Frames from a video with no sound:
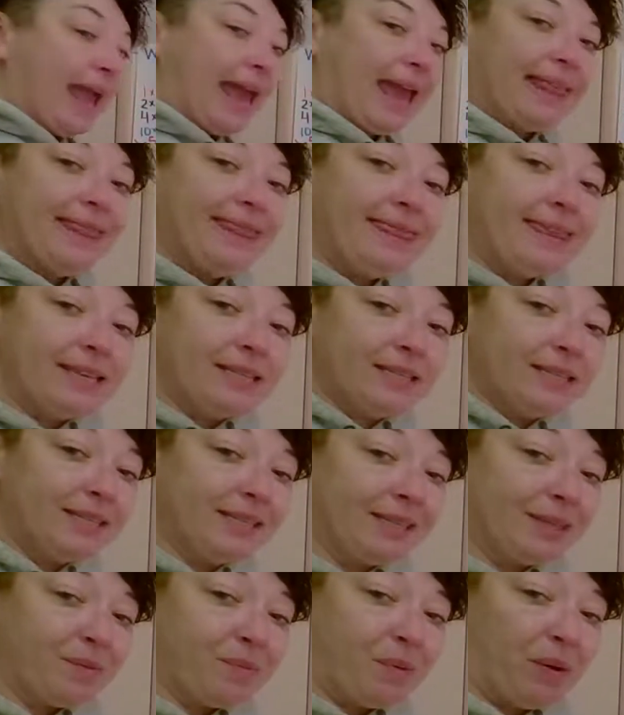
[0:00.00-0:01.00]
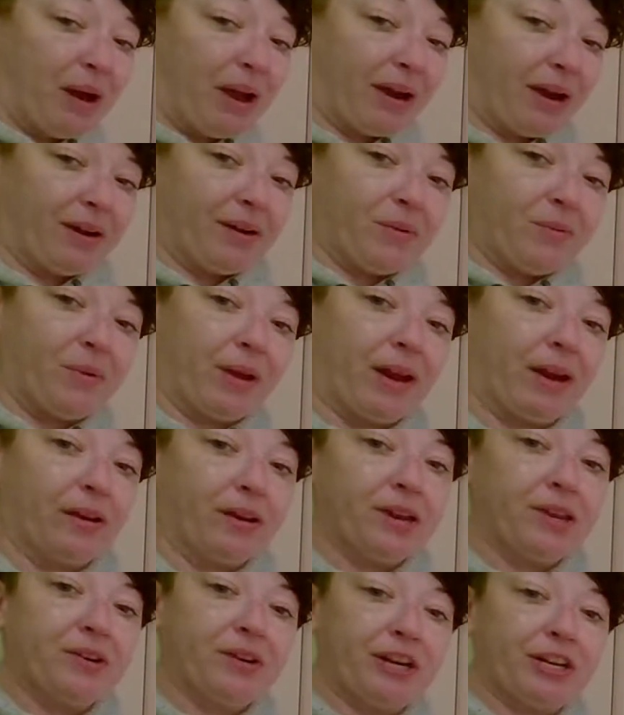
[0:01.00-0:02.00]
And this is the part
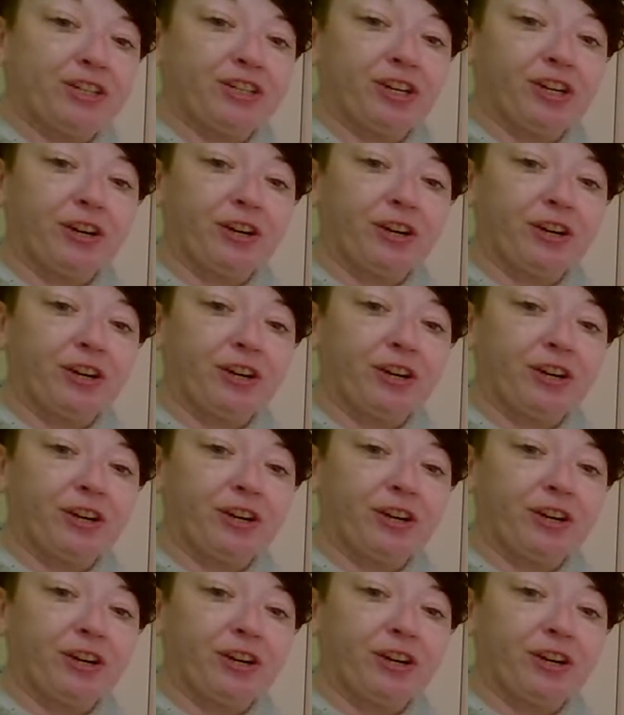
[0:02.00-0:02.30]
where you need your